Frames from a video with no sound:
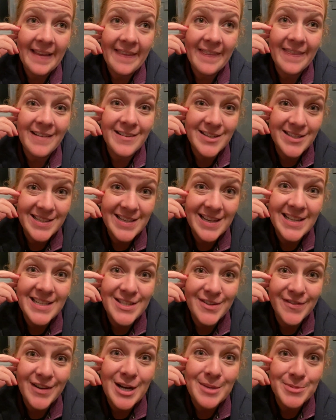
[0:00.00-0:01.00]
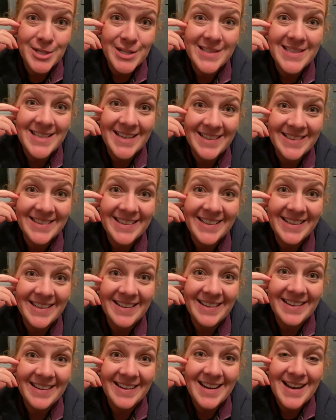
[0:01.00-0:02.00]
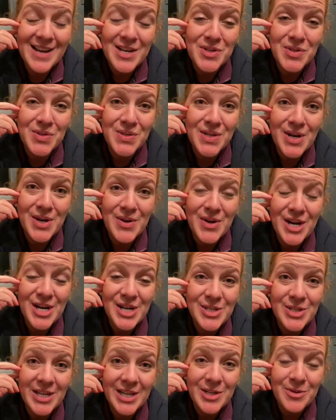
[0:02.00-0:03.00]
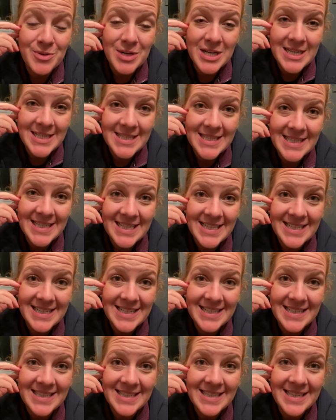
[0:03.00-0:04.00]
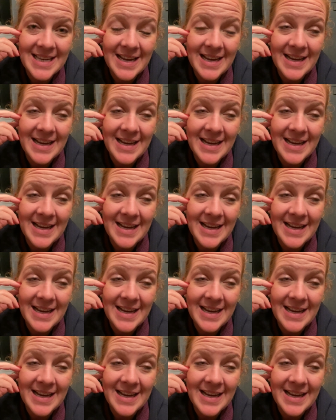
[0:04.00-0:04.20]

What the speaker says: There's tons of options out there. So on January 6th,